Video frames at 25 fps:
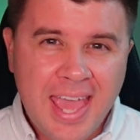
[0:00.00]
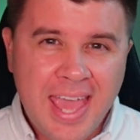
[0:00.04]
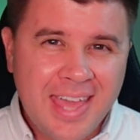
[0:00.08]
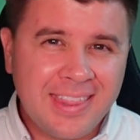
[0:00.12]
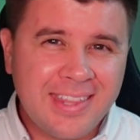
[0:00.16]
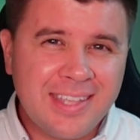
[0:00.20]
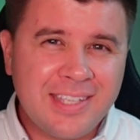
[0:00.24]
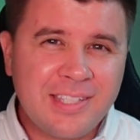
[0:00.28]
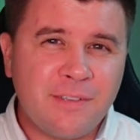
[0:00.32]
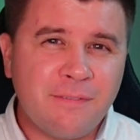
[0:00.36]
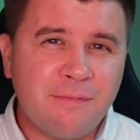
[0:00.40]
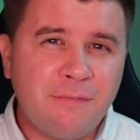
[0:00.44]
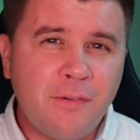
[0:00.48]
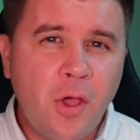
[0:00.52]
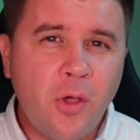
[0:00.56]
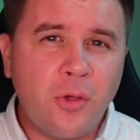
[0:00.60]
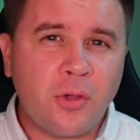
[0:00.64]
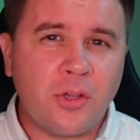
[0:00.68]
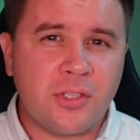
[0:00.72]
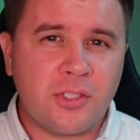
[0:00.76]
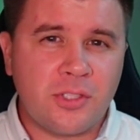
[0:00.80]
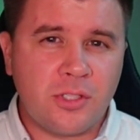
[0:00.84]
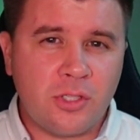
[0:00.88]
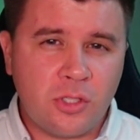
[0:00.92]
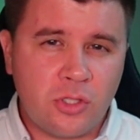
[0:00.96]
this focus
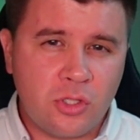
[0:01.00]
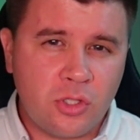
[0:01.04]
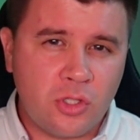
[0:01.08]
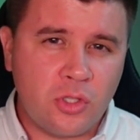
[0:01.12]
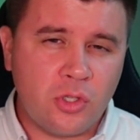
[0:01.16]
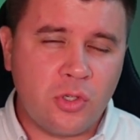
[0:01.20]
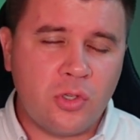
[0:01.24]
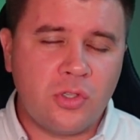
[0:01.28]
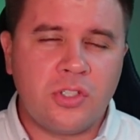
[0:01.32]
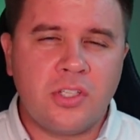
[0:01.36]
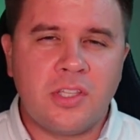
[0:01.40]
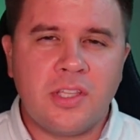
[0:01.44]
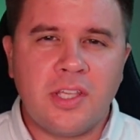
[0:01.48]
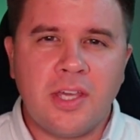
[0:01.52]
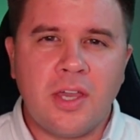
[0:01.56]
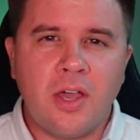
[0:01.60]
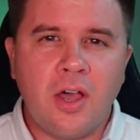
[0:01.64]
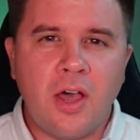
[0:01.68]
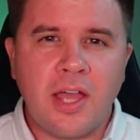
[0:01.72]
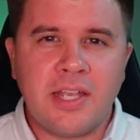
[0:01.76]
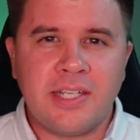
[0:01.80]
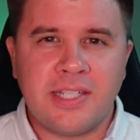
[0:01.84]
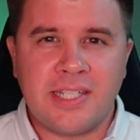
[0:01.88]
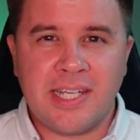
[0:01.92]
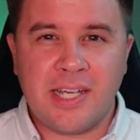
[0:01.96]
is due to the
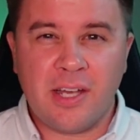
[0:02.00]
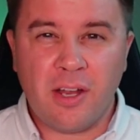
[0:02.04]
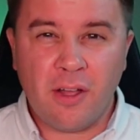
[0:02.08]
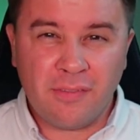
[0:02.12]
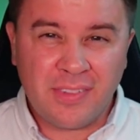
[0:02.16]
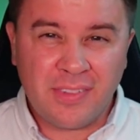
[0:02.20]
idea of the